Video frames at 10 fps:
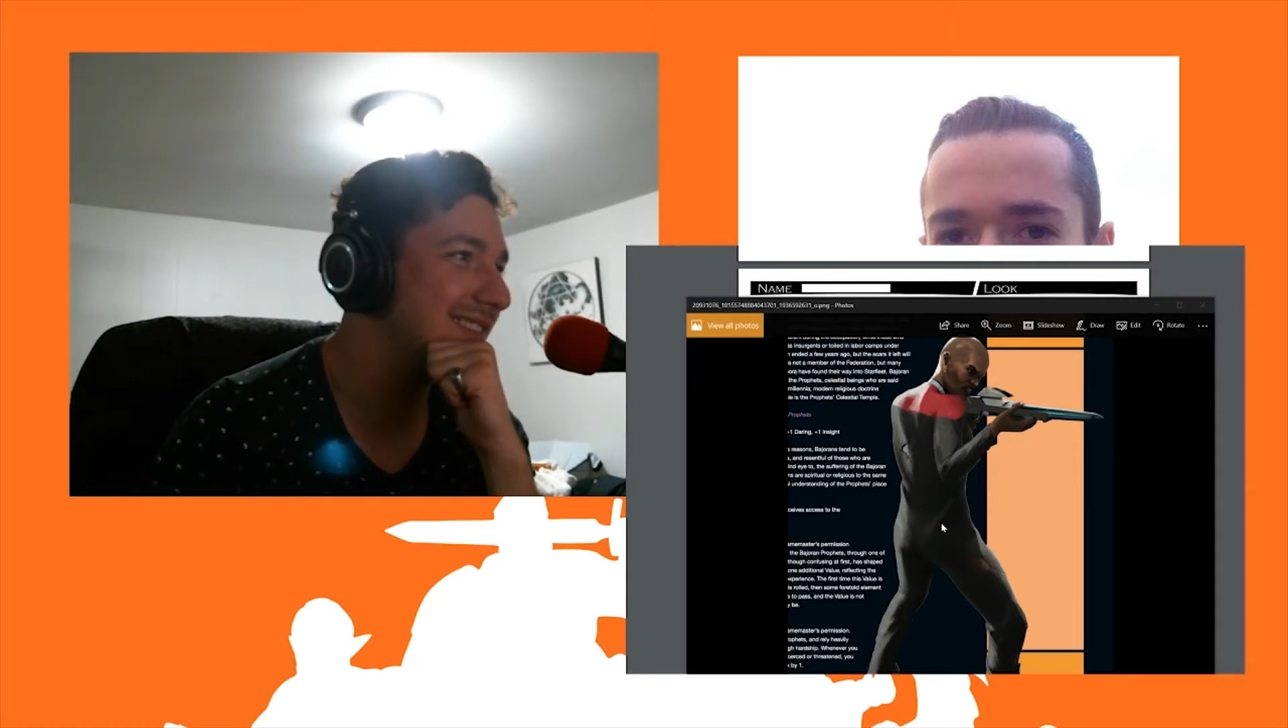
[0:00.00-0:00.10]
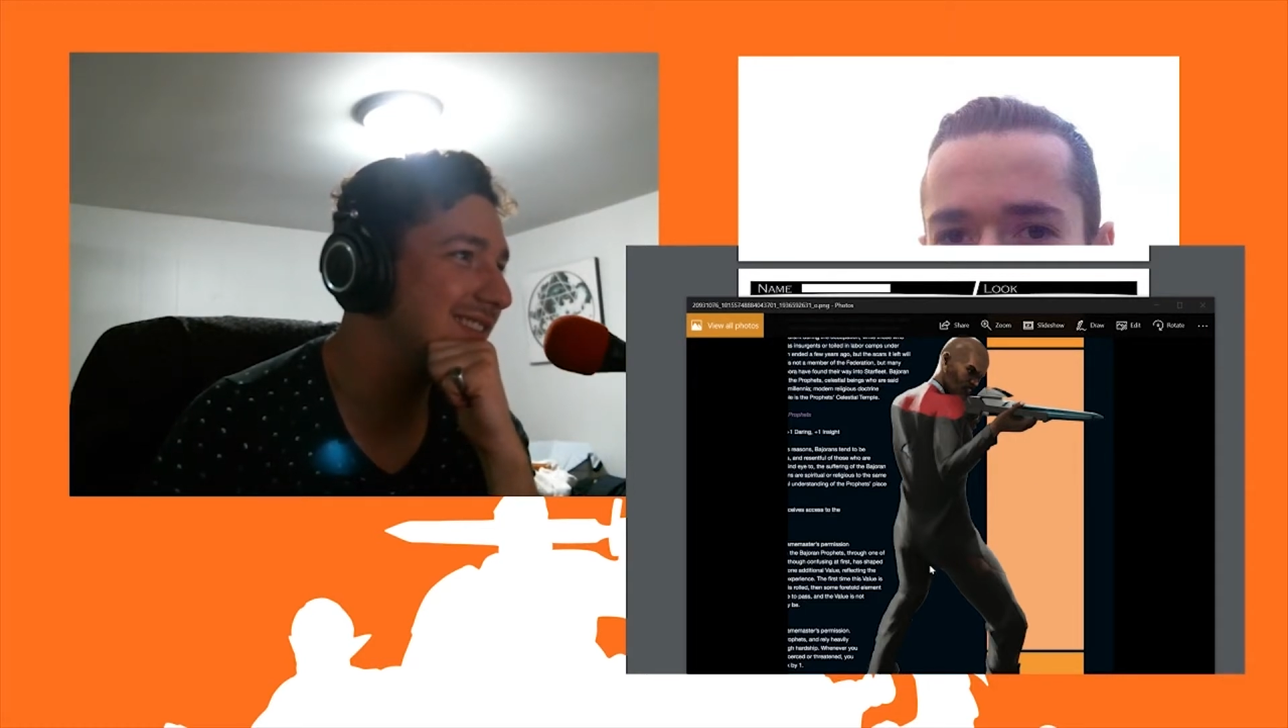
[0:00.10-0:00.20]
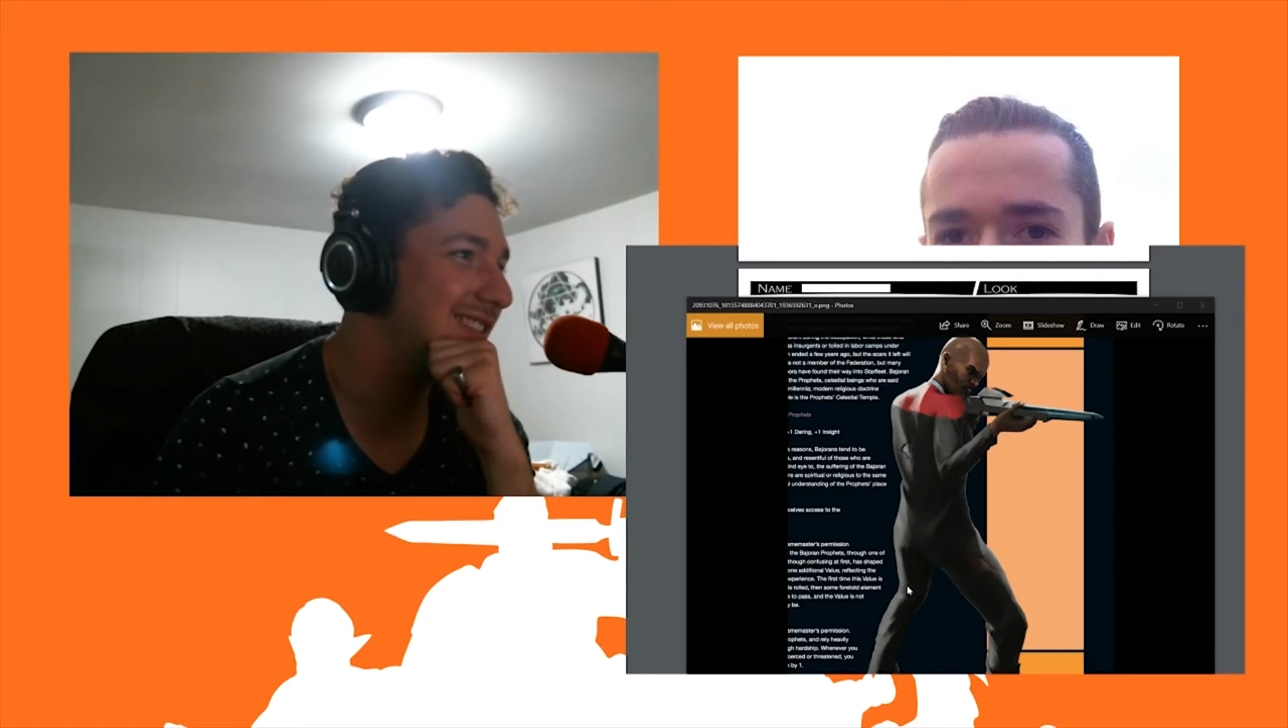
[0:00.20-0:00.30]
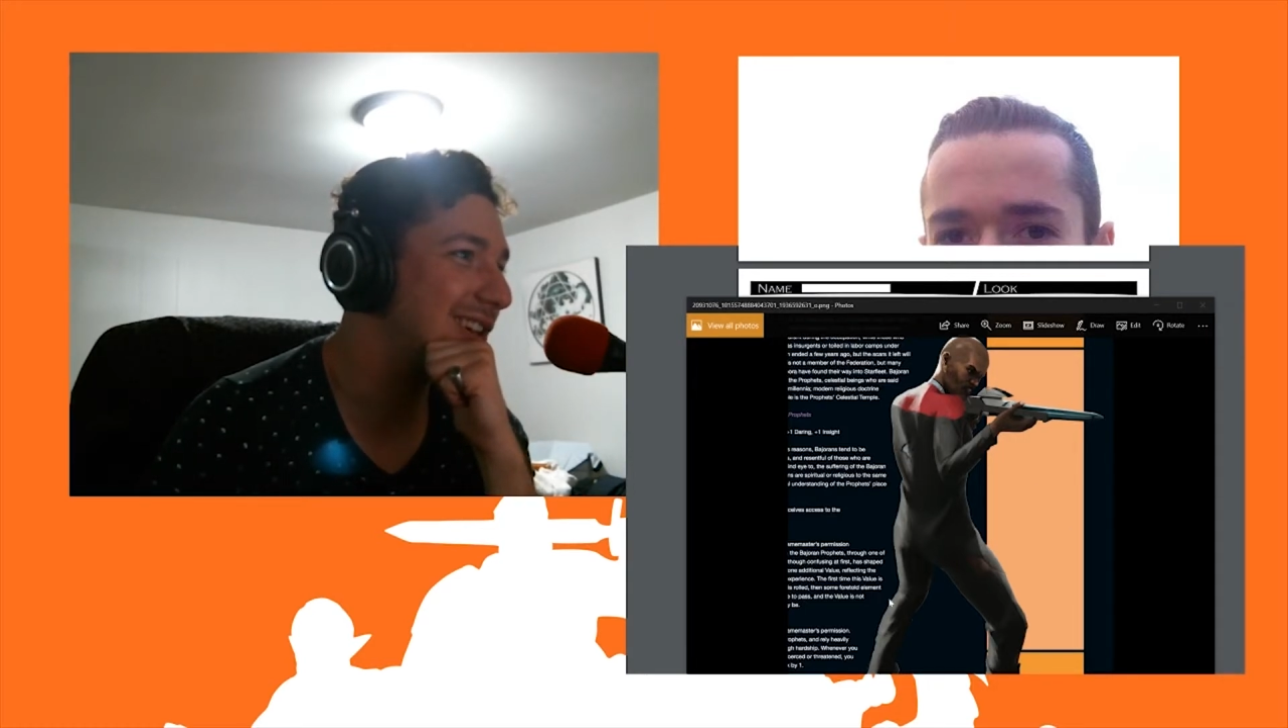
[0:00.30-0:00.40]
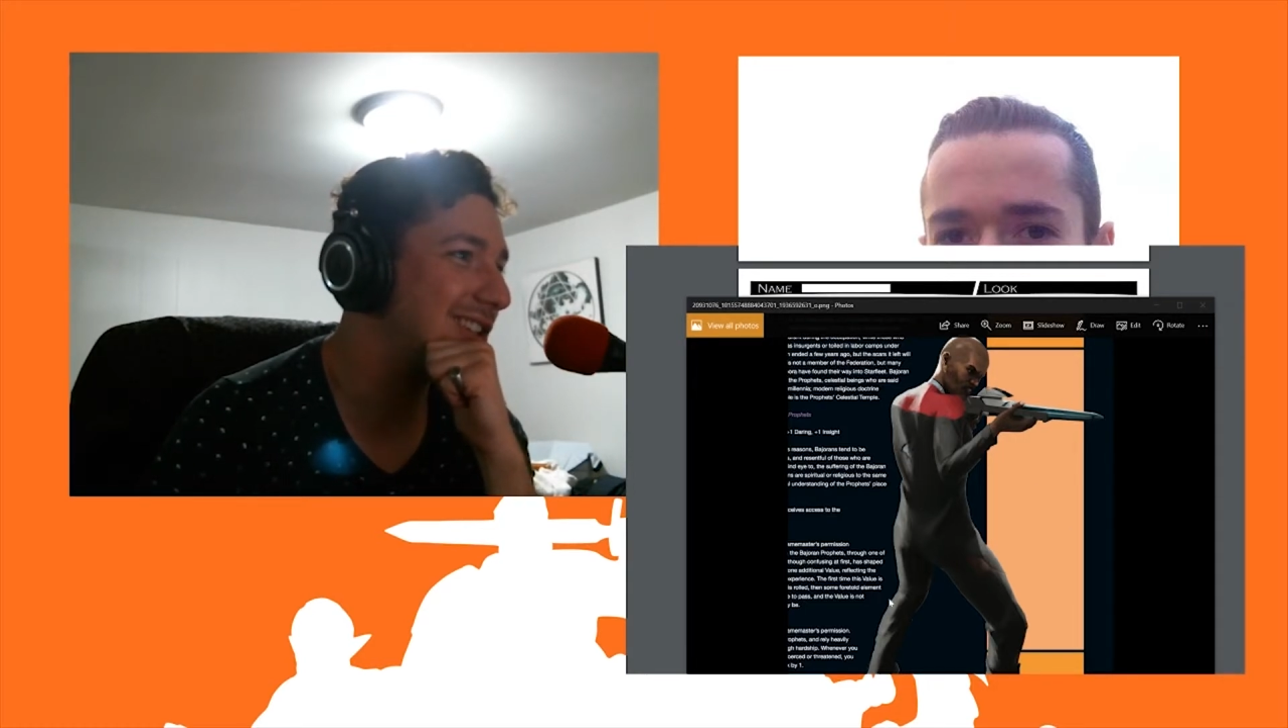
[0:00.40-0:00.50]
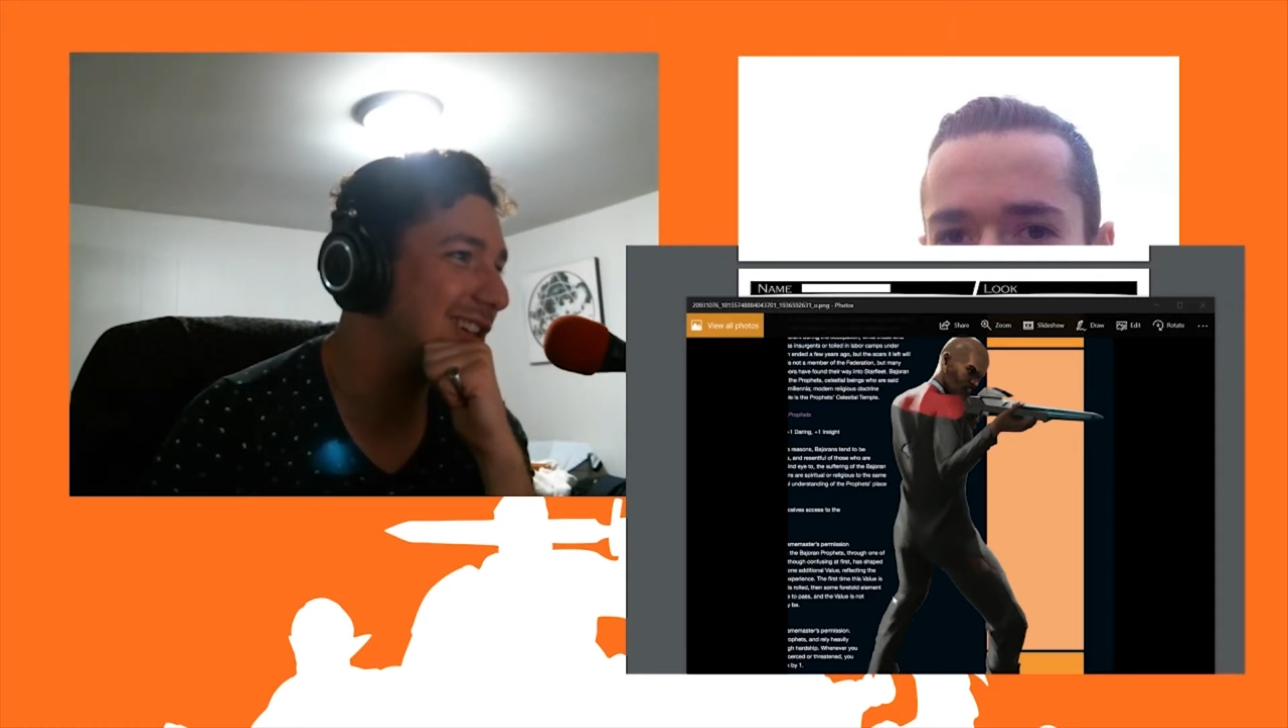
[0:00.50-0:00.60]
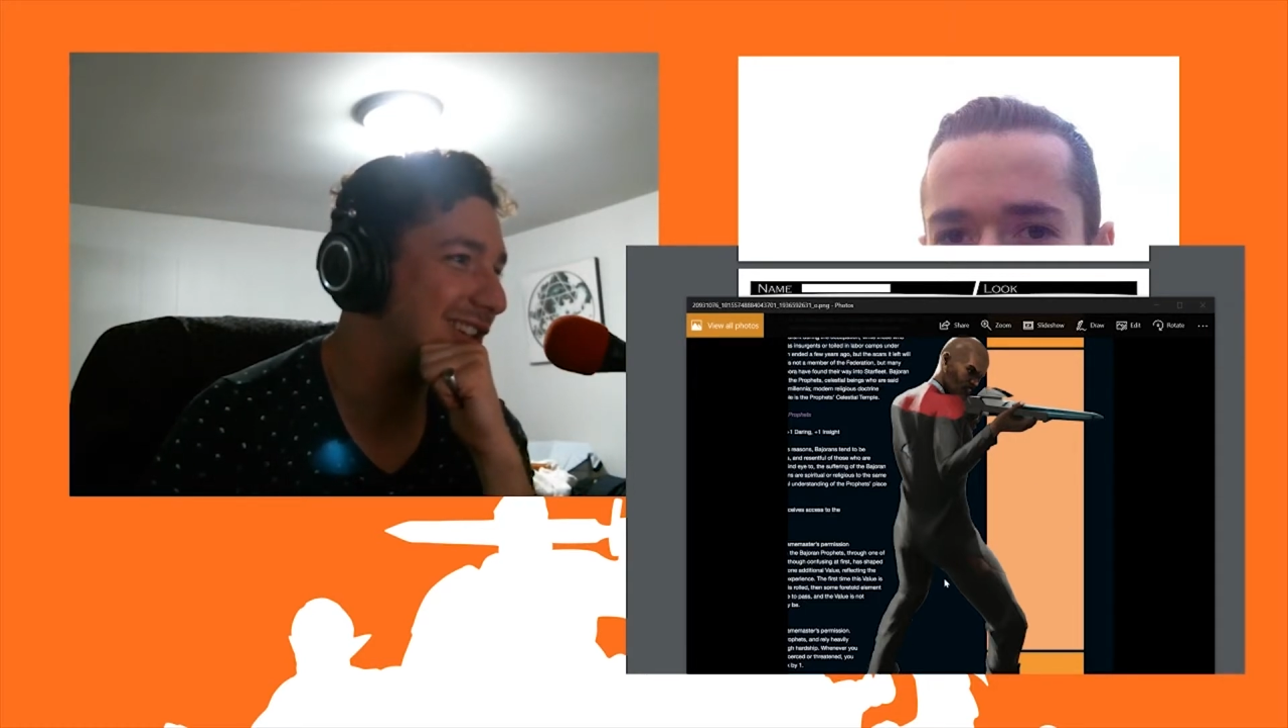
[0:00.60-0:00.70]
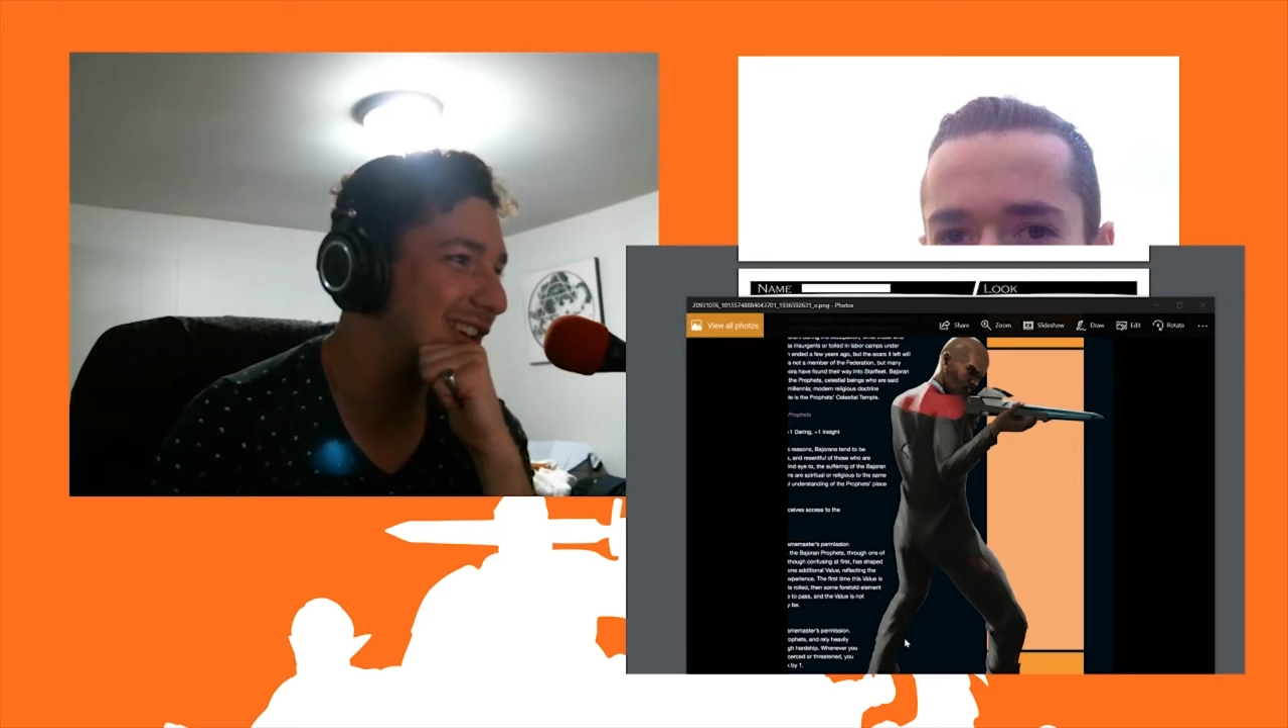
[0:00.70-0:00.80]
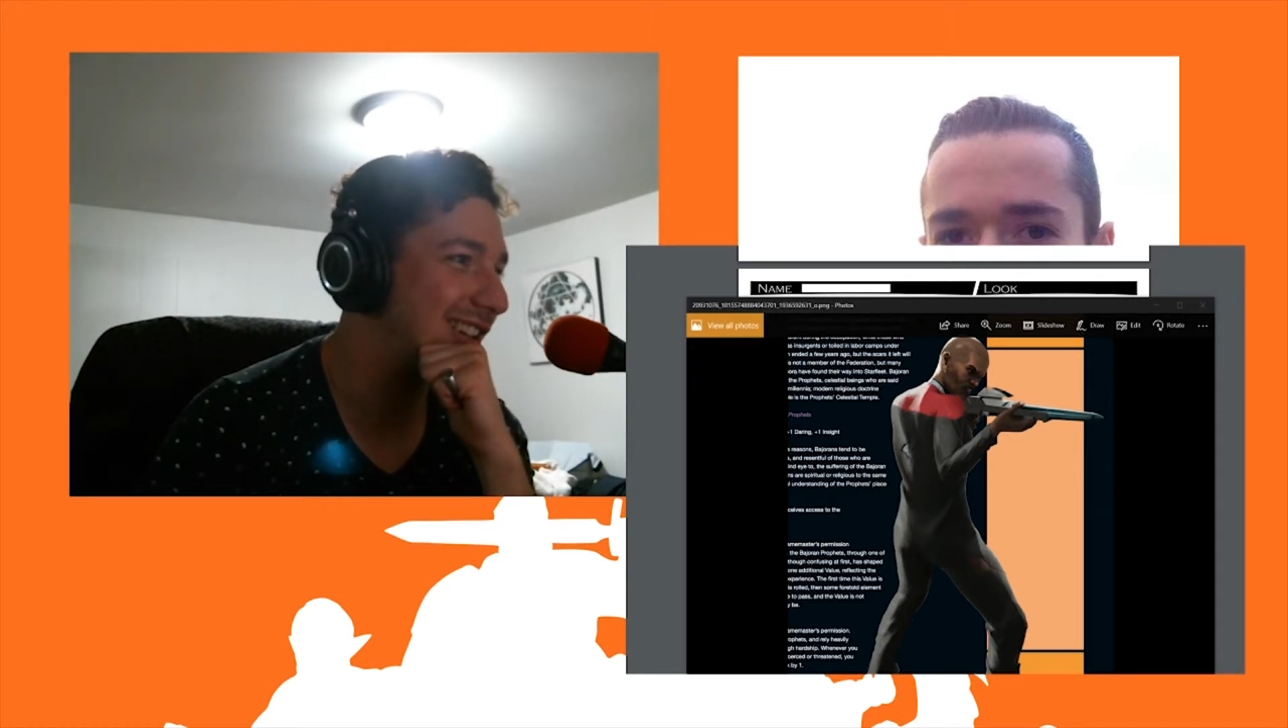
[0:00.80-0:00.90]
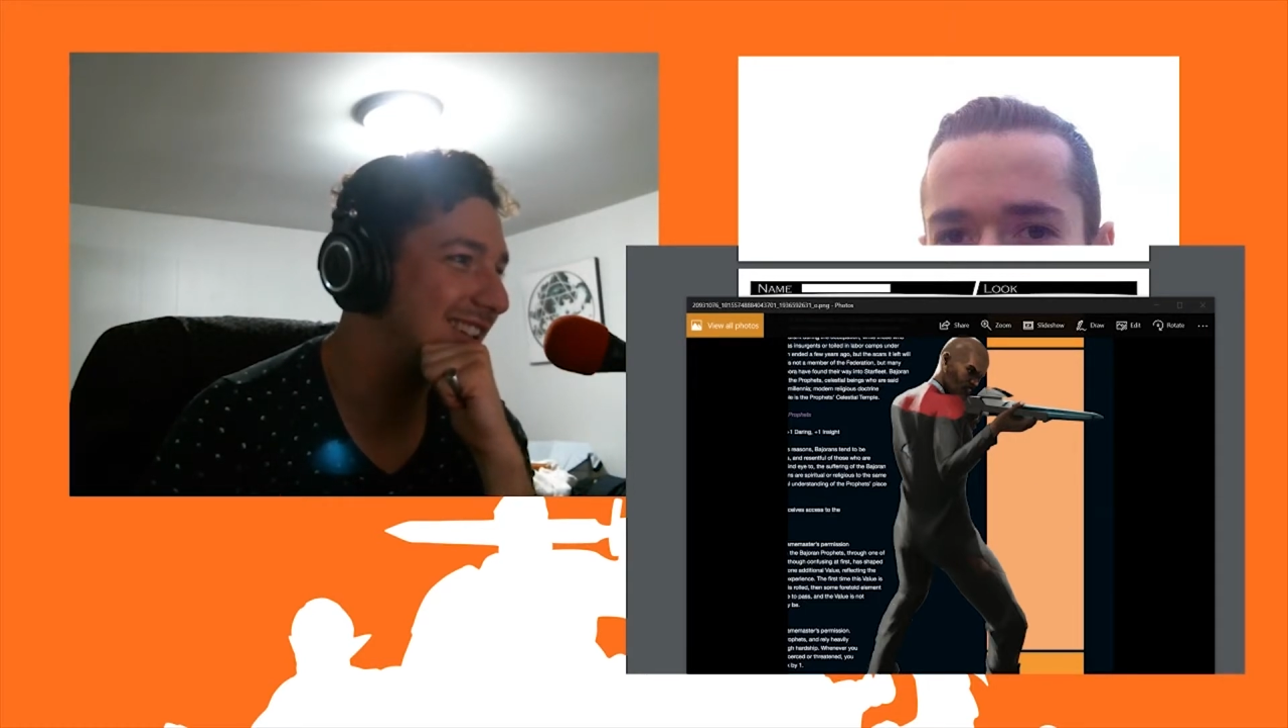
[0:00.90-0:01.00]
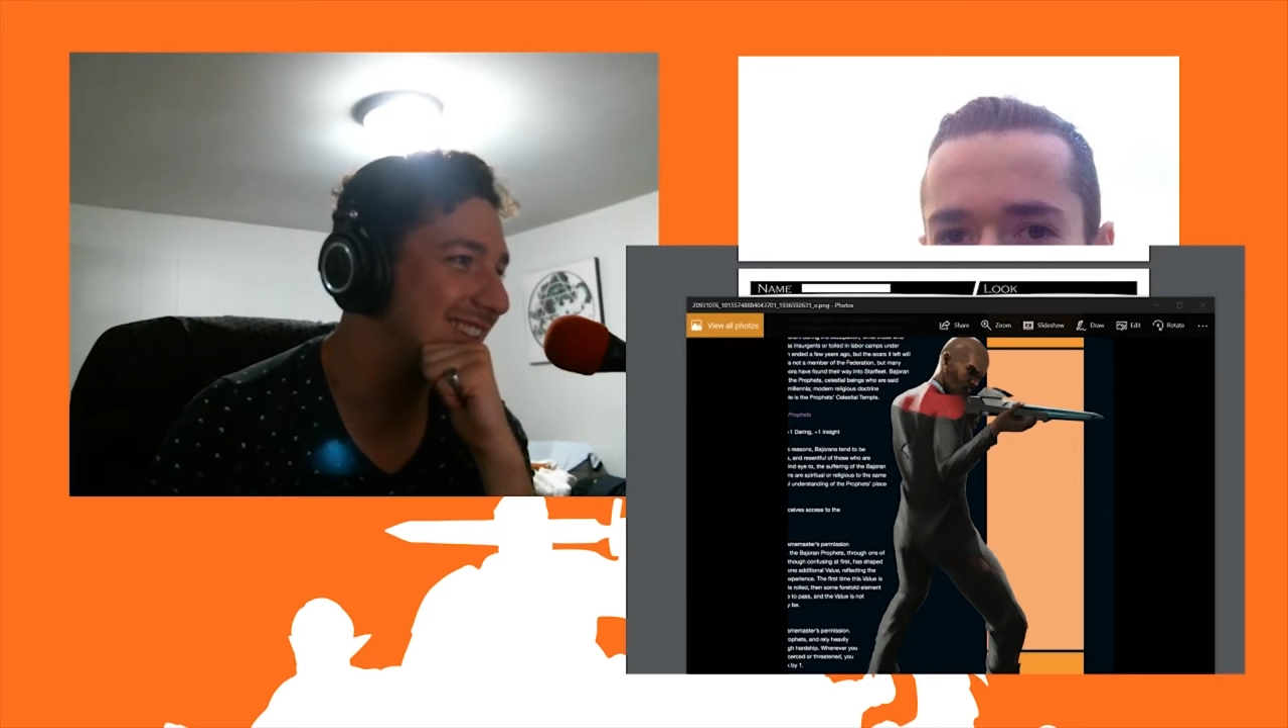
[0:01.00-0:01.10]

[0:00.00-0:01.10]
dark.